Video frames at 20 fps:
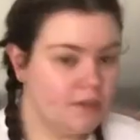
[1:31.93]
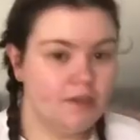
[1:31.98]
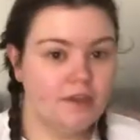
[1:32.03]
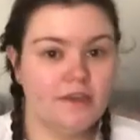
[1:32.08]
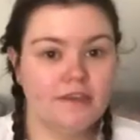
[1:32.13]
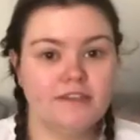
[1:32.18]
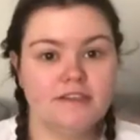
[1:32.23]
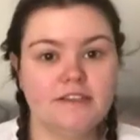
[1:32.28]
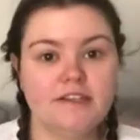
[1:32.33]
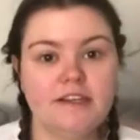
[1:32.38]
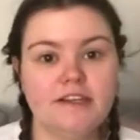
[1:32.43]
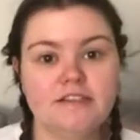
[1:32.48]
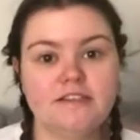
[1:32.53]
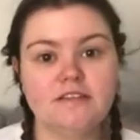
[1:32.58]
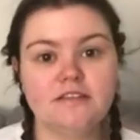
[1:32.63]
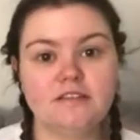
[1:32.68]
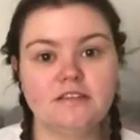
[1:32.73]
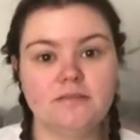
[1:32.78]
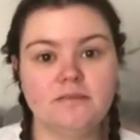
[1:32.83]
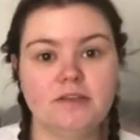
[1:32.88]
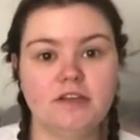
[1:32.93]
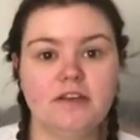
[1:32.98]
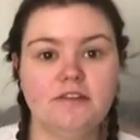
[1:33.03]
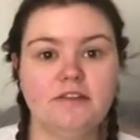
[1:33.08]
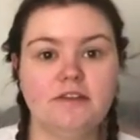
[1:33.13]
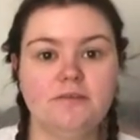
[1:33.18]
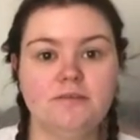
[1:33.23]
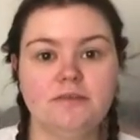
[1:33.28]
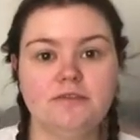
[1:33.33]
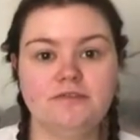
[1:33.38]
So next I'm going to be
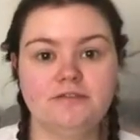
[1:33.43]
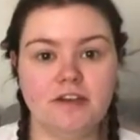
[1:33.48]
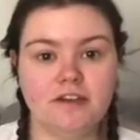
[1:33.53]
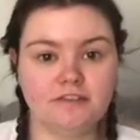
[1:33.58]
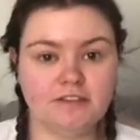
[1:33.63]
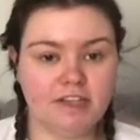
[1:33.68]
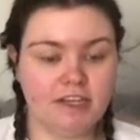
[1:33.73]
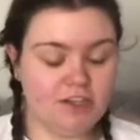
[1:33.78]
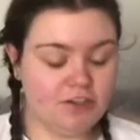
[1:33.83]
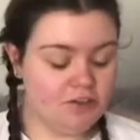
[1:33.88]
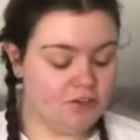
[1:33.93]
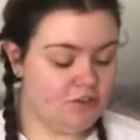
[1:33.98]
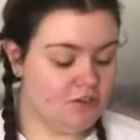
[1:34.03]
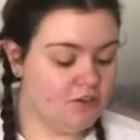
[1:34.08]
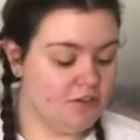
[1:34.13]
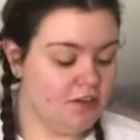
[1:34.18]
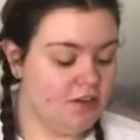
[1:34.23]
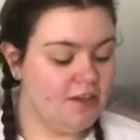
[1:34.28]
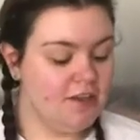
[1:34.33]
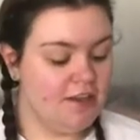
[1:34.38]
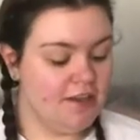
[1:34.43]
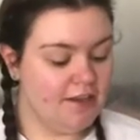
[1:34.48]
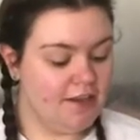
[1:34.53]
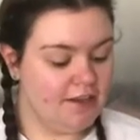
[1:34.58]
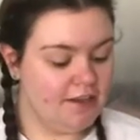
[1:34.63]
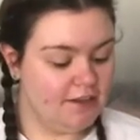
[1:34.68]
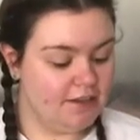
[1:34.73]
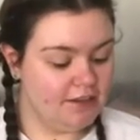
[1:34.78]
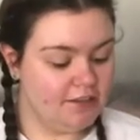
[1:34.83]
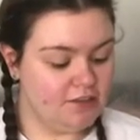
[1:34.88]
going in with foundation,
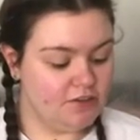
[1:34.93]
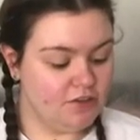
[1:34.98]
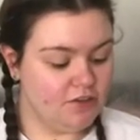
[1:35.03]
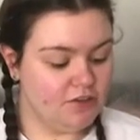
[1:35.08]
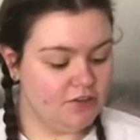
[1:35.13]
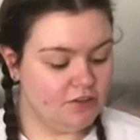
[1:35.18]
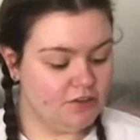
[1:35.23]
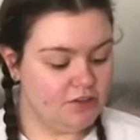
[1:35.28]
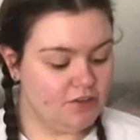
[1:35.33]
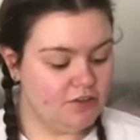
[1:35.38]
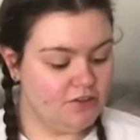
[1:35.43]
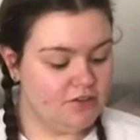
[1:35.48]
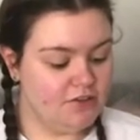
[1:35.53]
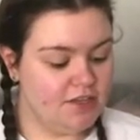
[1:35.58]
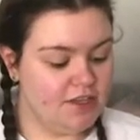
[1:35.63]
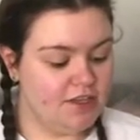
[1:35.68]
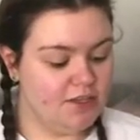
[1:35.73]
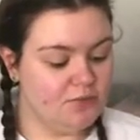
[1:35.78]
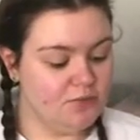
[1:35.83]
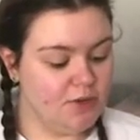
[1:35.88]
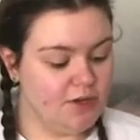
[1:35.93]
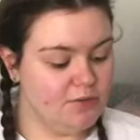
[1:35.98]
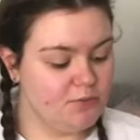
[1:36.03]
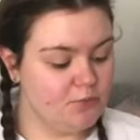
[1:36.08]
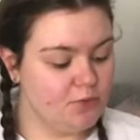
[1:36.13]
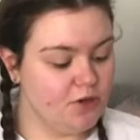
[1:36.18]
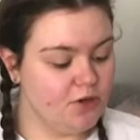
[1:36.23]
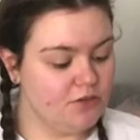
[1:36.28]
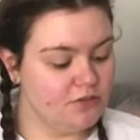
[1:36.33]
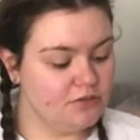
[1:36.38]
and I use the Wet n
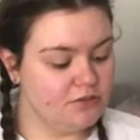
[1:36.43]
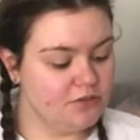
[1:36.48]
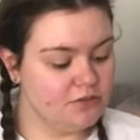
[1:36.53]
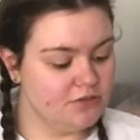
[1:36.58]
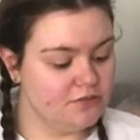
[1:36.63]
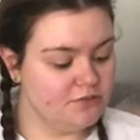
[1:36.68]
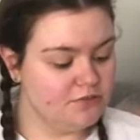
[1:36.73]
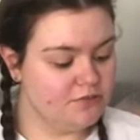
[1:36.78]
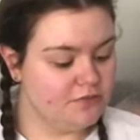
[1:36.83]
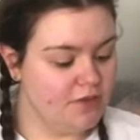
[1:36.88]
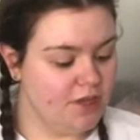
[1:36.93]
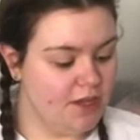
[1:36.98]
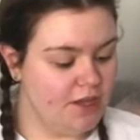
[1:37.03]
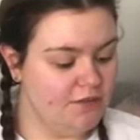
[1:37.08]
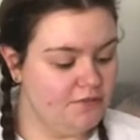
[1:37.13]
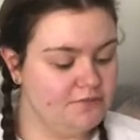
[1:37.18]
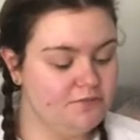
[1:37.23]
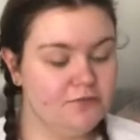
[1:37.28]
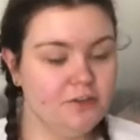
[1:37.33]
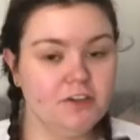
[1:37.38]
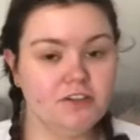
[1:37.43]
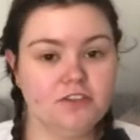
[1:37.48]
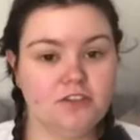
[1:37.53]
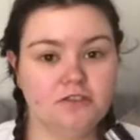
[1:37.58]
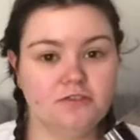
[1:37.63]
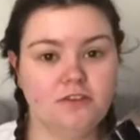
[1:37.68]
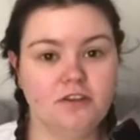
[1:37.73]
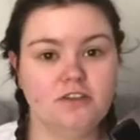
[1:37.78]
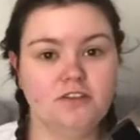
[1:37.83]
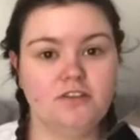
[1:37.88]
Wild Photo
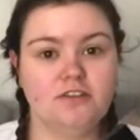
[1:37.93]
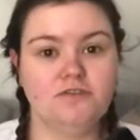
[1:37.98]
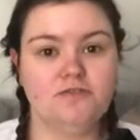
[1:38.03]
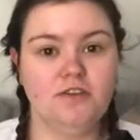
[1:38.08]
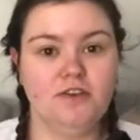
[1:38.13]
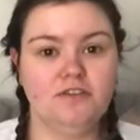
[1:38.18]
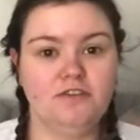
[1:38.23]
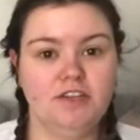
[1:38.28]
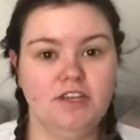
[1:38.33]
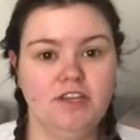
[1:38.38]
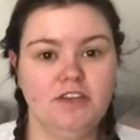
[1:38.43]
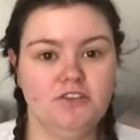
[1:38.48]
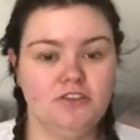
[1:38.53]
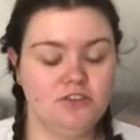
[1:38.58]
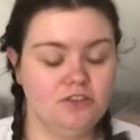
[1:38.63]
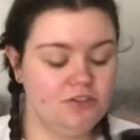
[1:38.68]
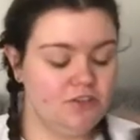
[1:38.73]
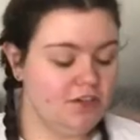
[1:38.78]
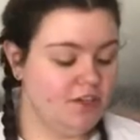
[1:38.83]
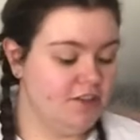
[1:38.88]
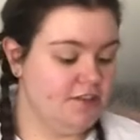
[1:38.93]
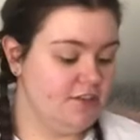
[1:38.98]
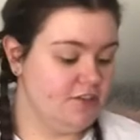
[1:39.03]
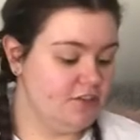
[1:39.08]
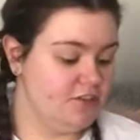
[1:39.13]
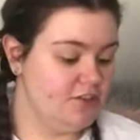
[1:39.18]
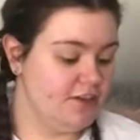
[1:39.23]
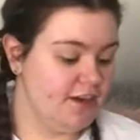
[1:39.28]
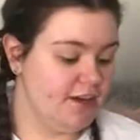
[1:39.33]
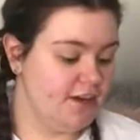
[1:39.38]
Focus foundation in the
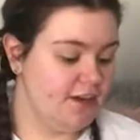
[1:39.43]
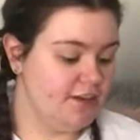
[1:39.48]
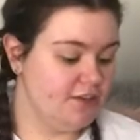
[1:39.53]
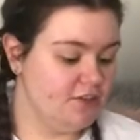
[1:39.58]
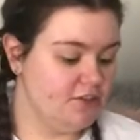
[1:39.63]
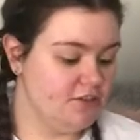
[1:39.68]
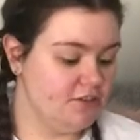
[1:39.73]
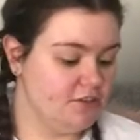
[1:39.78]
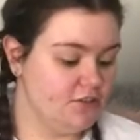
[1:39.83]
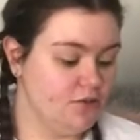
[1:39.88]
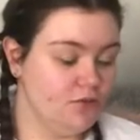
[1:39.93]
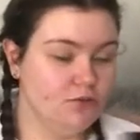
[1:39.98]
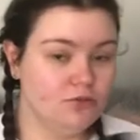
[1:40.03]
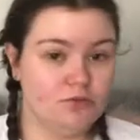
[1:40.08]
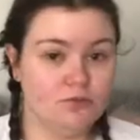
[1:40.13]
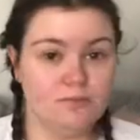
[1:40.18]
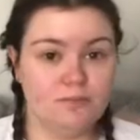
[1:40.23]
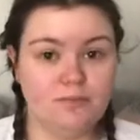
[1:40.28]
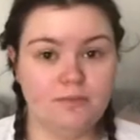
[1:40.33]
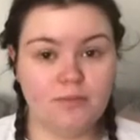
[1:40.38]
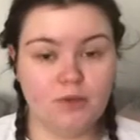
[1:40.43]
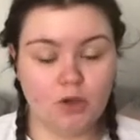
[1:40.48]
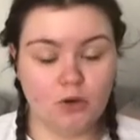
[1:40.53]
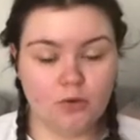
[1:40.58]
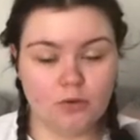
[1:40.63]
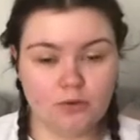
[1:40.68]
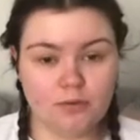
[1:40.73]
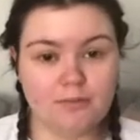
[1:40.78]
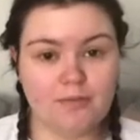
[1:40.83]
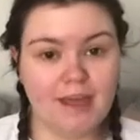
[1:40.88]
shade
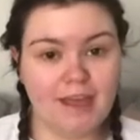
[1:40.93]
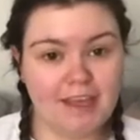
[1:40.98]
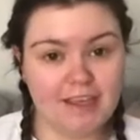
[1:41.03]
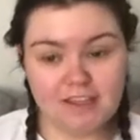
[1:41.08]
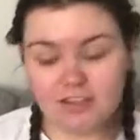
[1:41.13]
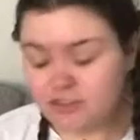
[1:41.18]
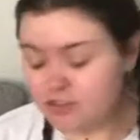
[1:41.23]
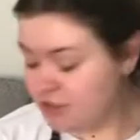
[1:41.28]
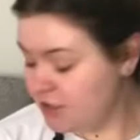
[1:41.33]
golden beige,